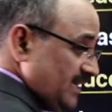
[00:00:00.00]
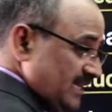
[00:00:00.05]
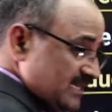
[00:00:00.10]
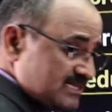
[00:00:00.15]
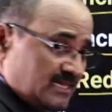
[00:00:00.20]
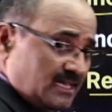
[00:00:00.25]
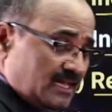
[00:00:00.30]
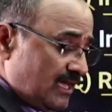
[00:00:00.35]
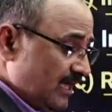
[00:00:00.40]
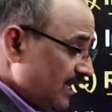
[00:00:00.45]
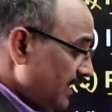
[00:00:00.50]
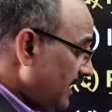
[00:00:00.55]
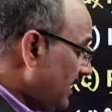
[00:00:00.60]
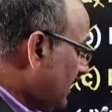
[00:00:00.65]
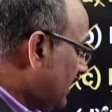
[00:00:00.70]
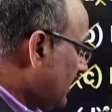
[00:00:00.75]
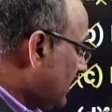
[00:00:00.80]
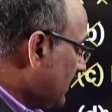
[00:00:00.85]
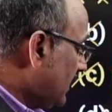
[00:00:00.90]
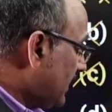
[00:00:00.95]
Yes.
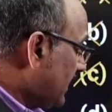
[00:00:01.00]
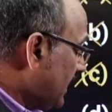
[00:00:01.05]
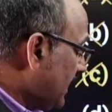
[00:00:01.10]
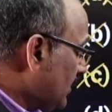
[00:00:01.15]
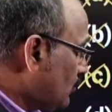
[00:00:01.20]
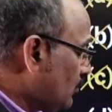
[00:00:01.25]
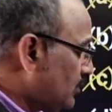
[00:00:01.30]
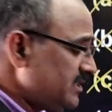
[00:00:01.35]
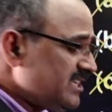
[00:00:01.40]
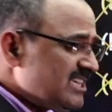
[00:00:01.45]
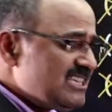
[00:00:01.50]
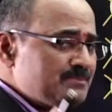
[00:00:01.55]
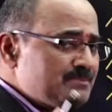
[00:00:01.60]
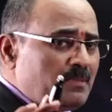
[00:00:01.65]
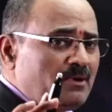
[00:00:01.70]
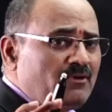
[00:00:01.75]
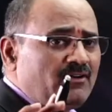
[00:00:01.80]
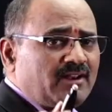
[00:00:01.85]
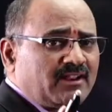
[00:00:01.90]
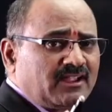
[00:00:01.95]
Here reduces
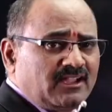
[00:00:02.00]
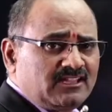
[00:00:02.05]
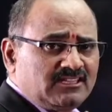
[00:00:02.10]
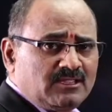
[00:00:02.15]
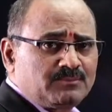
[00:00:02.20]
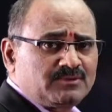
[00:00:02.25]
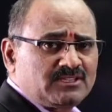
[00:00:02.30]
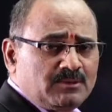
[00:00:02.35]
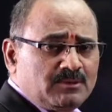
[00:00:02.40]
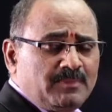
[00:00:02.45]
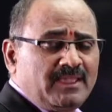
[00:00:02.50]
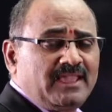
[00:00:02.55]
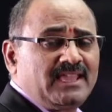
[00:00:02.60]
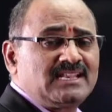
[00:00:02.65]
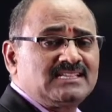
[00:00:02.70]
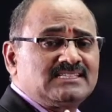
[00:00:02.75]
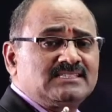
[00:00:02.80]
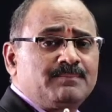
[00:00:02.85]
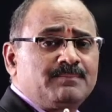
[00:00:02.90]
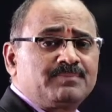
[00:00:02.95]
power consumption
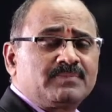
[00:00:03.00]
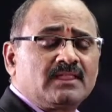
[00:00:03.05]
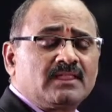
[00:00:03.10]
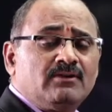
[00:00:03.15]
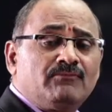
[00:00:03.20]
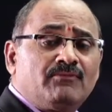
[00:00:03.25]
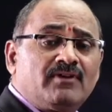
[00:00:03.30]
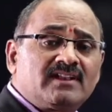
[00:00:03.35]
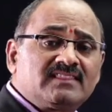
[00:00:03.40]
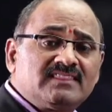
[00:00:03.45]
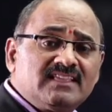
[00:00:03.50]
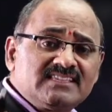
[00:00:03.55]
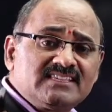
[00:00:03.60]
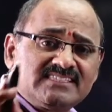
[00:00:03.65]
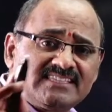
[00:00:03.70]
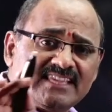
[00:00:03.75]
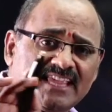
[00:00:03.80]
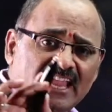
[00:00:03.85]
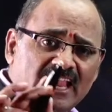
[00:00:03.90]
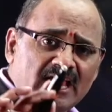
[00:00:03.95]
means for the
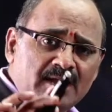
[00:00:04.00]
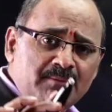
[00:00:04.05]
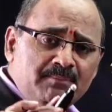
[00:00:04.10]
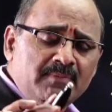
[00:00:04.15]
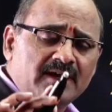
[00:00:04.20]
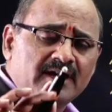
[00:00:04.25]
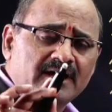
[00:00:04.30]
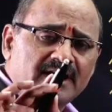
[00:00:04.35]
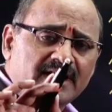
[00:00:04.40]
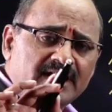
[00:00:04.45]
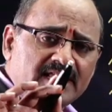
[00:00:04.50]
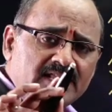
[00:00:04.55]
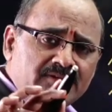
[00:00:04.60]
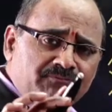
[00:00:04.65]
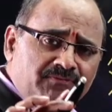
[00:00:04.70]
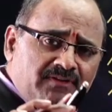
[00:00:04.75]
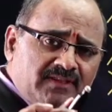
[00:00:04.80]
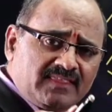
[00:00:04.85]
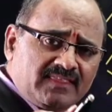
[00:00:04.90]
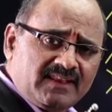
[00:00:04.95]
same
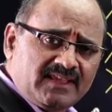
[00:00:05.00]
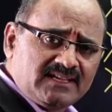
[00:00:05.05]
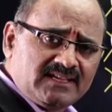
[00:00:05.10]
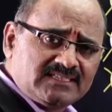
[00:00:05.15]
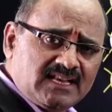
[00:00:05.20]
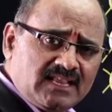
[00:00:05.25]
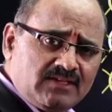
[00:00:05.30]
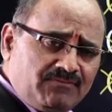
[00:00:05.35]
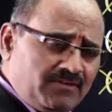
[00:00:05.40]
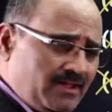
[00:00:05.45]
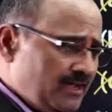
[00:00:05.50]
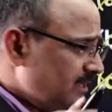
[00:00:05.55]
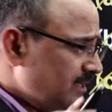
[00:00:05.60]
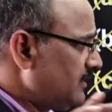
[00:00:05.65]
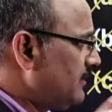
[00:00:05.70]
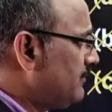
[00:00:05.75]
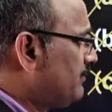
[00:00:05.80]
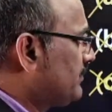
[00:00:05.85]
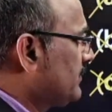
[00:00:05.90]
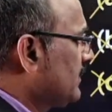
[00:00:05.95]
refrigeration
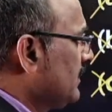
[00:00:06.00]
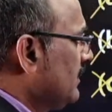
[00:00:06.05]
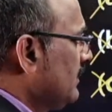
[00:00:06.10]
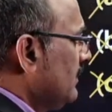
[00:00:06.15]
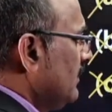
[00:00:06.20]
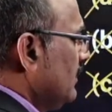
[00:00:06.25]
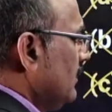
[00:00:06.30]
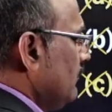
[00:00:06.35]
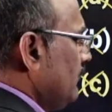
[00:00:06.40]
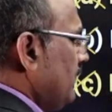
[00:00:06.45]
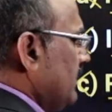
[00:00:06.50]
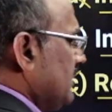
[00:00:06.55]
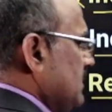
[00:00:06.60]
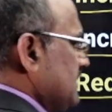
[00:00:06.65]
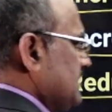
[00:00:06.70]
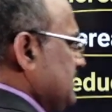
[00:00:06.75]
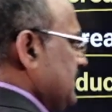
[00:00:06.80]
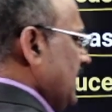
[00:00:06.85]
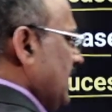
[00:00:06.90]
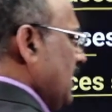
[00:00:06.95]
effect. For
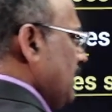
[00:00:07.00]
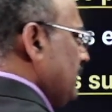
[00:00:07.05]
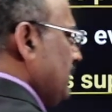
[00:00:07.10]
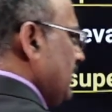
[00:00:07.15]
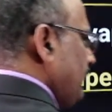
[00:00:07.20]
the same